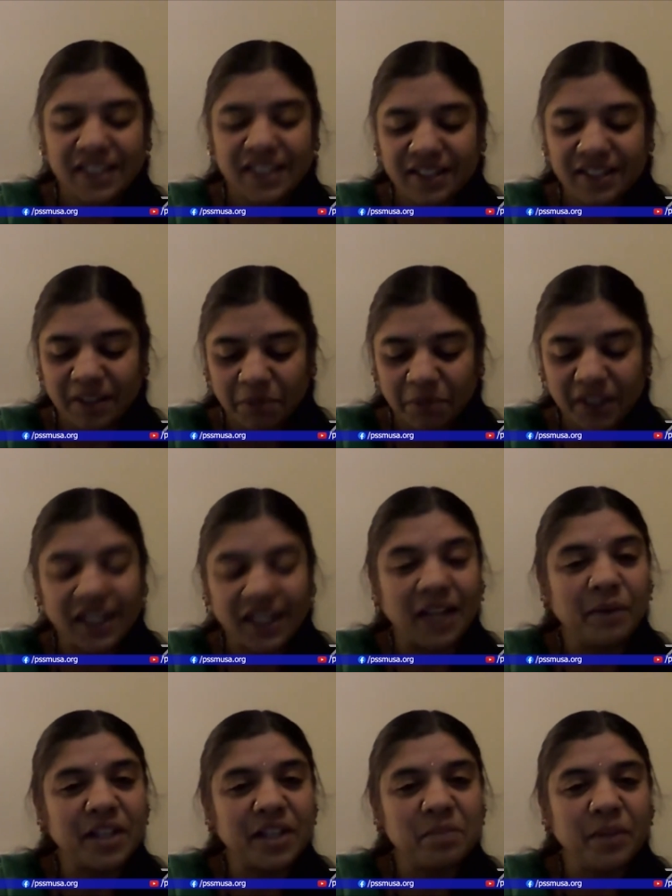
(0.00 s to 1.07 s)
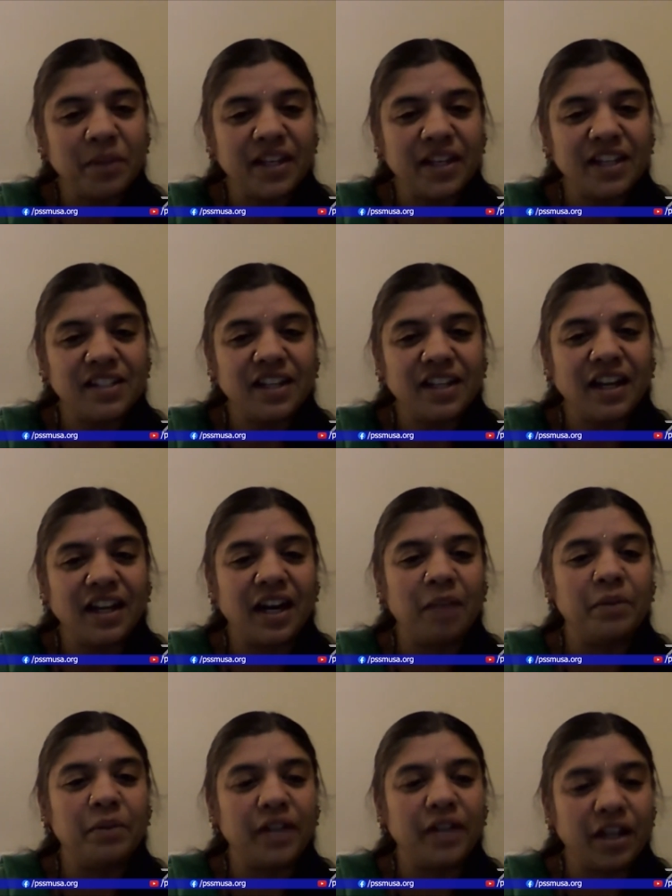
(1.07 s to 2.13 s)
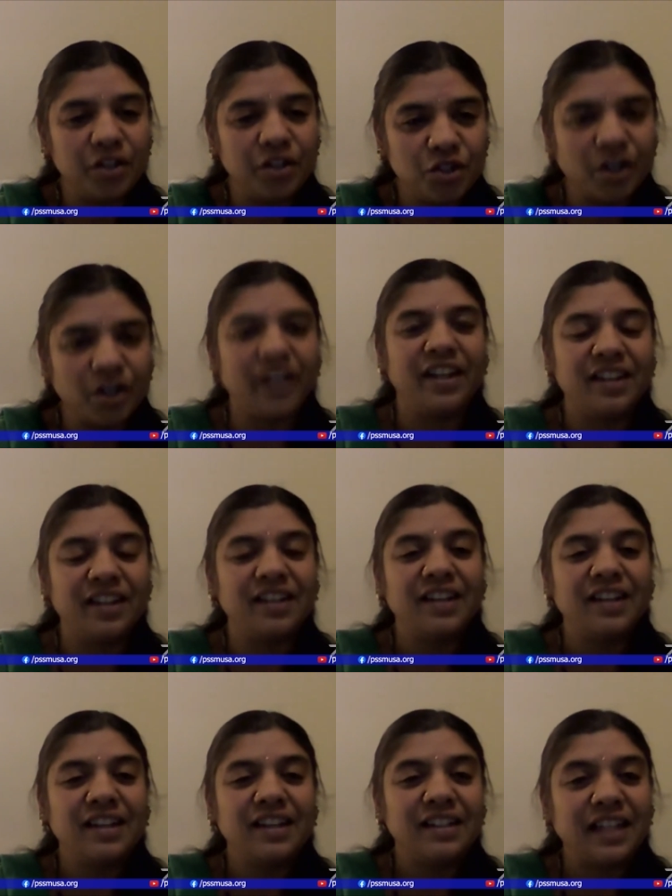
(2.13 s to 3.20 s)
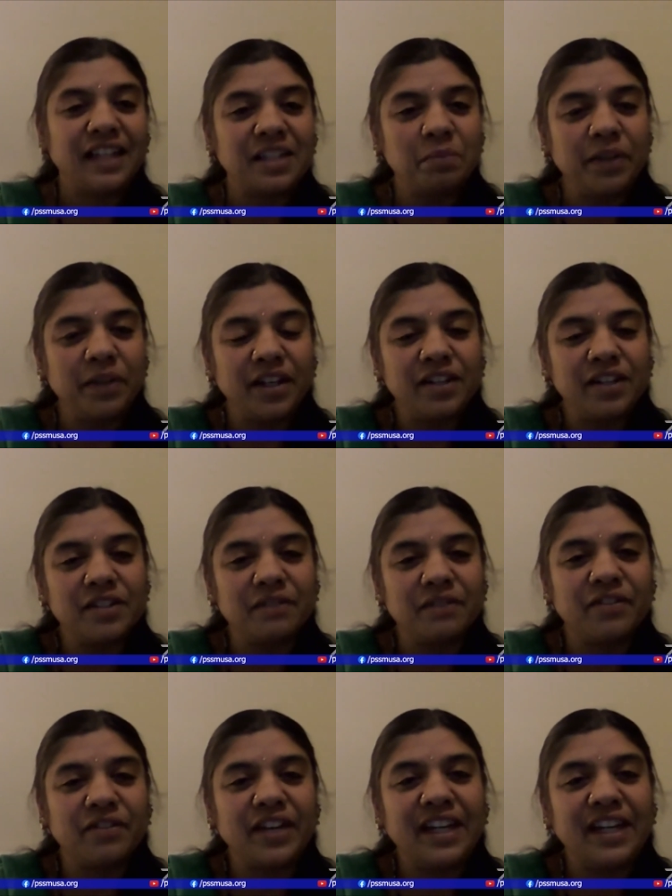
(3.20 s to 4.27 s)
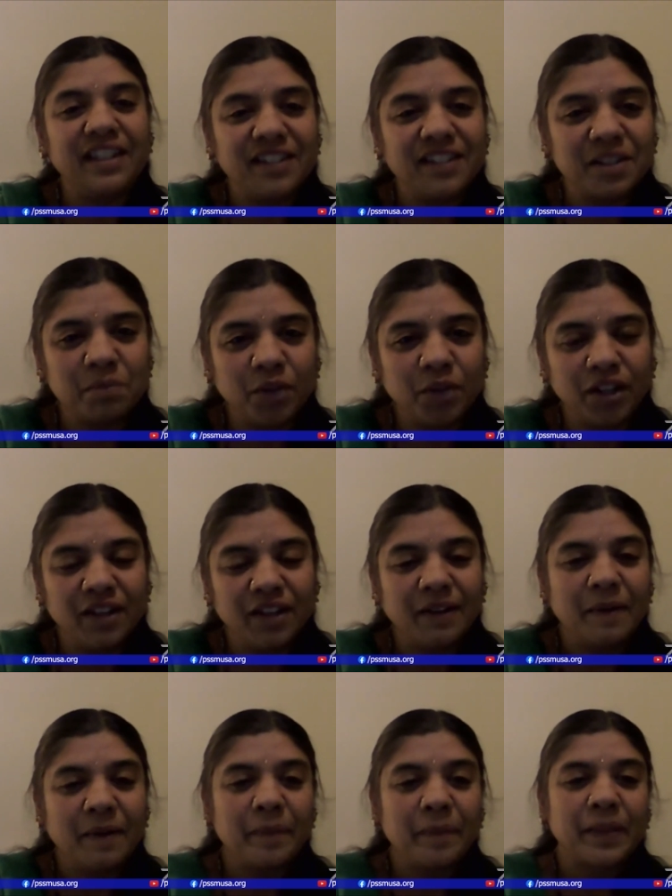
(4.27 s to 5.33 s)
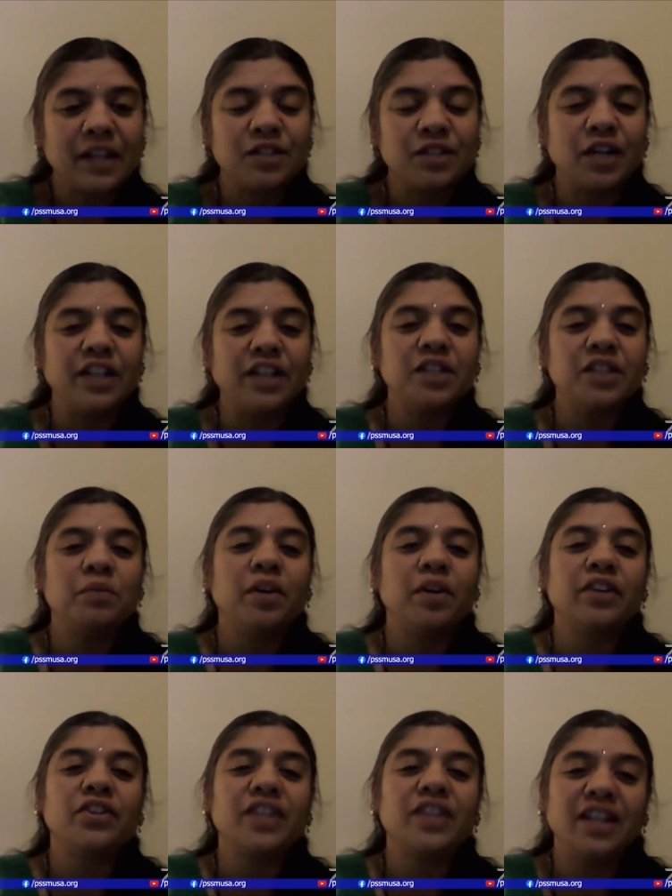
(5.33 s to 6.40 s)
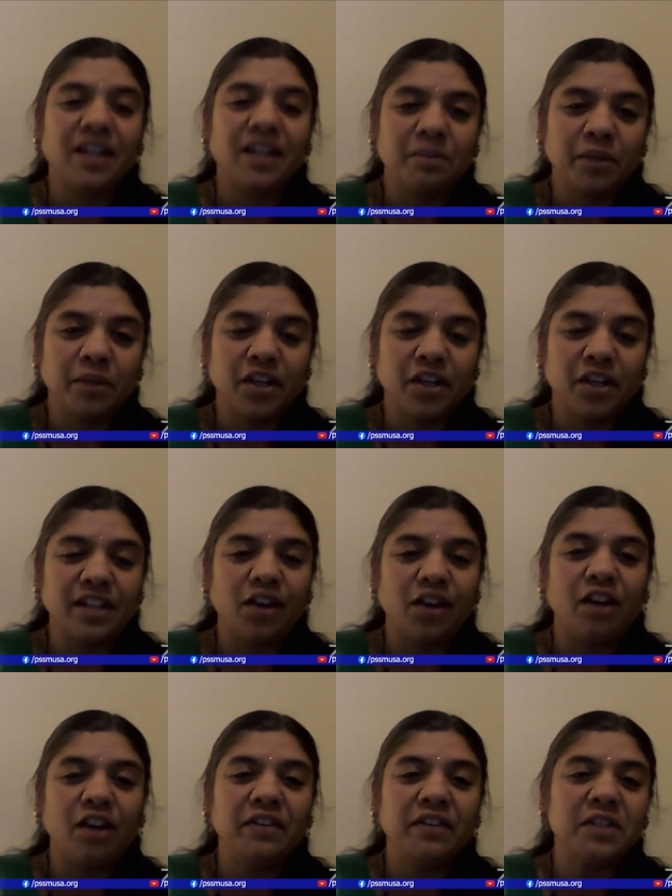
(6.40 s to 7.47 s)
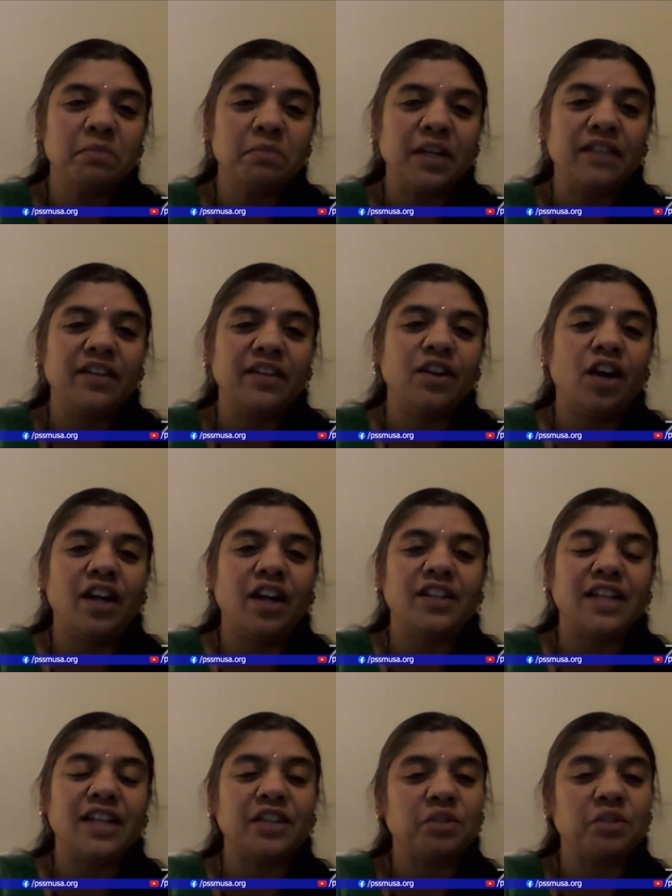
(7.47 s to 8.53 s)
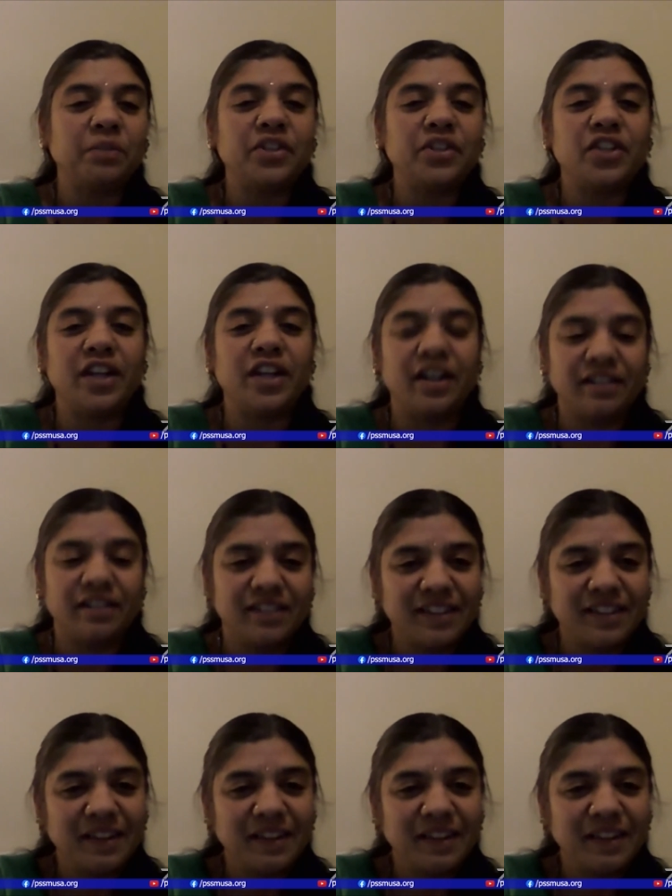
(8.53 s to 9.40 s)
this is something that I'm experiencing, and I'm enjoying the experience of reading this book. So I just want to share it, because I always believe in knowledge has to be shared.